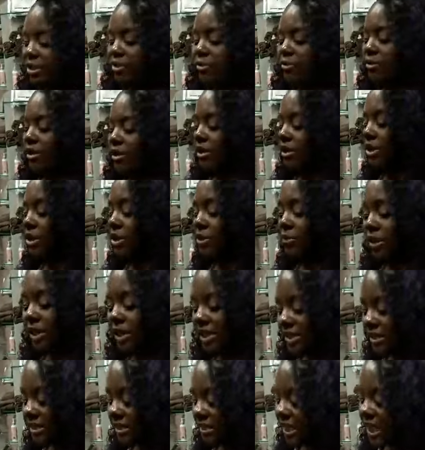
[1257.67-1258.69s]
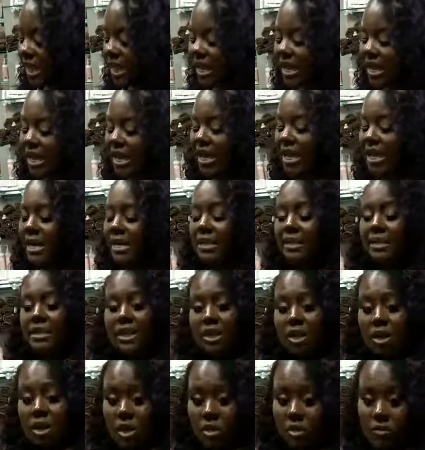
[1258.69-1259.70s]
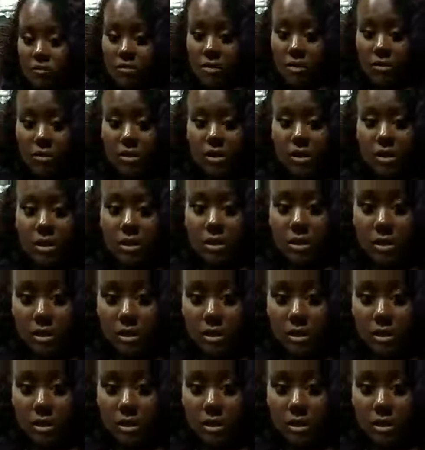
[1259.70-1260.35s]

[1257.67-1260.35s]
your strand size, and all of those things.